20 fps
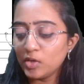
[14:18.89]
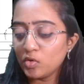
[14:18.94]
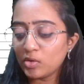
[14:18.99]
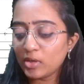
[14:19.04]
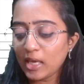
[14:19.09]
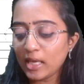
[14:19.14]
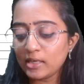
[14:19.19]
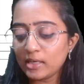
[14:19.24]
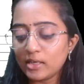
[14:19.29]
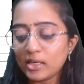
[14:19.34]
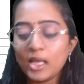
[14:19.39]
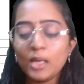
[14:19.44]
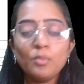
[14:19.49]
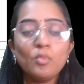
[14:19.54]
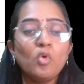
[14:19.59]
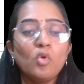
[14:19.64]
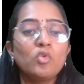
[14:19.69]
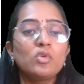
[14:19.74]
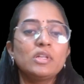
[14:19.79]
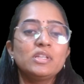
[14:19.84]
You can
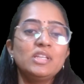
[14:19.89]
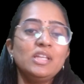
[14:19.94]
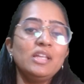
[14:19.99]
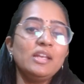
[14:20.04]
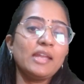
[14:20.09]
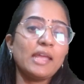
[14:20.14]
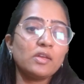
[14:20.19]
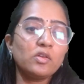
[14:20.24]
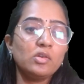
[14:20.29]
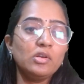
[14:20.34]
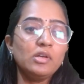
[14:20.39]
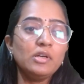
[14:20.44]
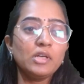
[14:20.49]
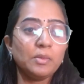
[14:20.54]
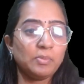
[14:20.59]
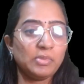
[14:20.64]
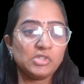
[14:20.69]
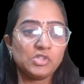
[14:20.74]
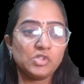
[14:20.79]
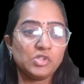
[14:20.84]
claim only the regular
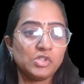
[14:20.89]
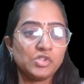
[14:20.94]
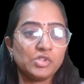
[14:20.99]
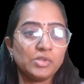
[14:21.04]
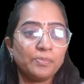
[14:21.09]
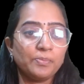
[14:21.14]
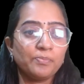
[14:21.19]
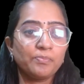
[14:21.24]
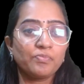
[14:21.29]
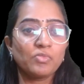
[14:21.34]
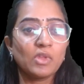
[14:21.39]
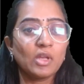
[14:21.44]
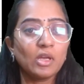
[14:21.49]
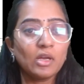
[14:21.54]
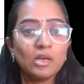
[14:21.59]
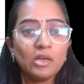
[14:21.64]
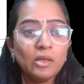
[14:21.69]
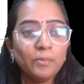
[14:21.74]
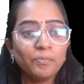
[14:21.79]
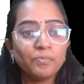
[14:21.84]
depreciation.
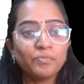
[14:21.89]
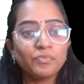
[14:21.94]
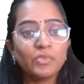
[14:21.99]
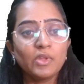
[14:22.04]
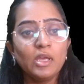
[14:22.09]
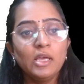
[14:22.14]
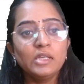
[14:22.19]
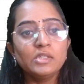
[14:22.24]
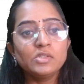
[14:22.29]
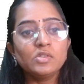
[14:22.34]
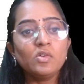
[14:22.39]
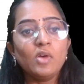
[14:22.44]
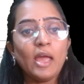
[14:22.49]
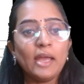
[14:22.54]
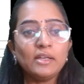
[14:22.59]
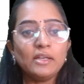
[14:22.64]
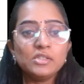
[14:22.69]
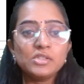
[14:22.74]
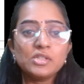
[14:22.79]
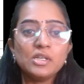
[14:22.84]
Clear? So,
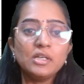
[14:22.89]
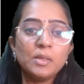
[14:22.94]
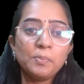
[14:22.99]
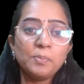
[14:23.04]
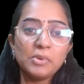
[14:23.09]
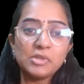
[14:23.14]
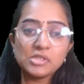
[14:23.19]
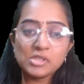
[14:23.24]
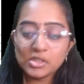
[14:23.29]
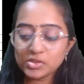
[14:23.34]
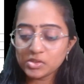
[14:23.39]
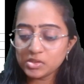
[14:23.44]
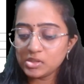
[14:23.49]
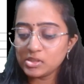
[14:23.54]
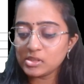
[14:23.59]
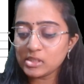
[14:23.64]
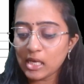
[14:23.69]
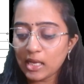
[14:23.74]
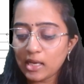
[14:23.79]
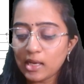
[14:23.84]
additional depreciation
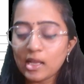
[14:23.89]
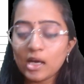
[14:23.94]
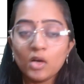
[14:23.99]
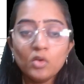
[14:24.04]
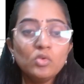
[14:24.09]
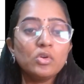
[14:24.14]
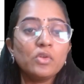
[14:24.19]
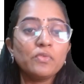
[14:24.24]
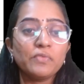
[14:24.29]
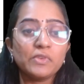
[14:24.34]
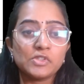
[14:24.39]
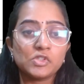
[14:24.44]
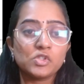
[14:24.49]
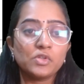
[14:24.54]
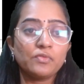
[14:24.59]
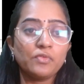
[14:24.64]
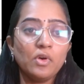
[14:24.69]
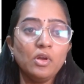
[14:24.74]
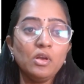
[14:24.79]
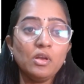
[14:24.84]
is allowed. First
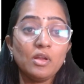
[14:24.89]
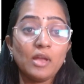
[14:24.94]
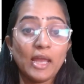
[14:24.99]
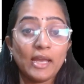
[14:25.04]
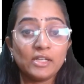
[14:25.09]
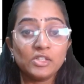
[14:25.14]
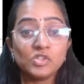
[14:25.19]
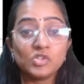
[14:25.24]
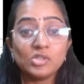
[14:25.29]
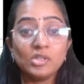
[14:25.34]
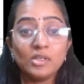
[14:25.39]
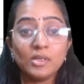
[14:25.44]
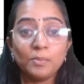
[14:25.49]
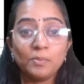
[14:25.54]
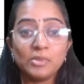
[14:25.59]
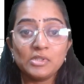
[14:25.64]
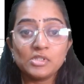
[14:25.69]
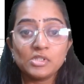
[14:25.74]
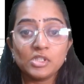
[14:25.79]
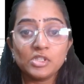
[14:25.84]
of all, additional
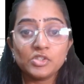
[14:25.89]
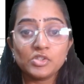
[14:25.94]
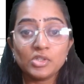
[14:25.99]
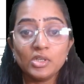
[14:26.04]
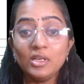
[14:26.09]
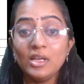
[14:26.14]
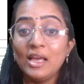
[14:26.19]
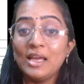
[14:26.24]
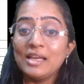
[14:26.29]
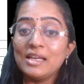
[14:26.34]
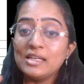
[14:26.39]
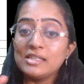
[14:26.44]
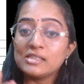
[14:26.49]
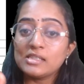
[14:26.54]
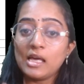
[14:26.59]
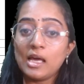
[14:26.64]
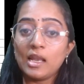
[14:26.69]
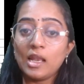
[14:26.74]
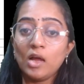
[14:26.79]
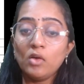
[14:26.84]
depreciation
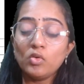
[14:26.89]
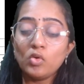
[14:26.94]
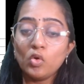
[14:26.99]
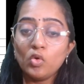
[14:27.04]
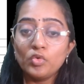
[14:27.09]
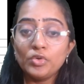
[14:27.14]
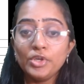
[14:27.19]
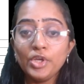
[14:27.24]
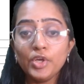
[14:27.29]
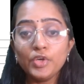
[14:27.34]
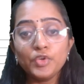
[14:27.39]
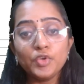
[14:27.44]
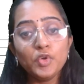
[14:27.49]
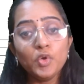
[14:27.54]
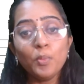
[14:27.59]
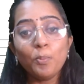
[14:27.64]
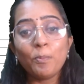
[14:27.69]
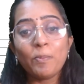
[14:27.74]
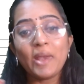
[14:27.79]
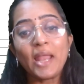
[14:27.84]
is allowed only on
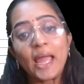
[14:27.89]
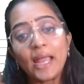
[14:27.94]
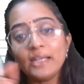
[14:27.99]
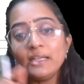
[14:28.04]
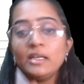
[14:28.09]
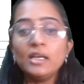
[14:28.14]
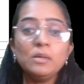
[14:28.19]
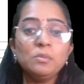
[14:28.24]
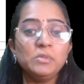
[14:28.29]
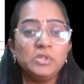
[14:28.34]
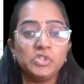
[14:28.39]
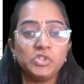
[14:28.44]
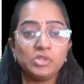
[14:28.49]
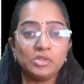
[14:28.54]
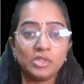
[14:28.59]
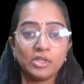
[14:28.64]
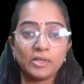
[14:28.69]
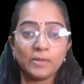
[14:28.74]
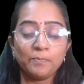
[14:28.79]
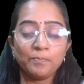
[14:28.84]
new plant and
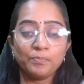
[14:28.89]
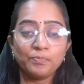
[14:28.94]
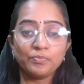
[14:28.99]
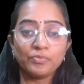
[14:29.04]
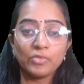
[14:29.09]
machinery.